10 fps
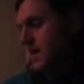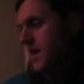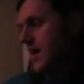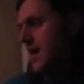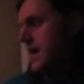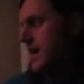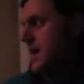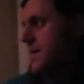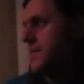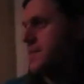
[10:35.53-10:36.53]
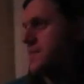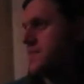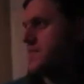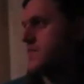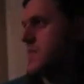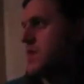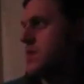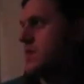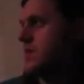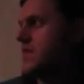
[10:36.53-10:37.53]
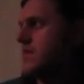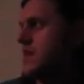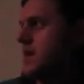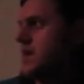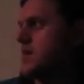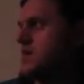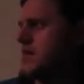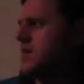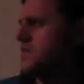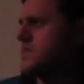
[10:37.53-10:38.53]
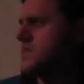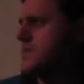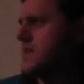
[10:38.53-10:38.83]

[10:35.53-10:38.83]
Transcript: What am I forgetting? Is that all of them?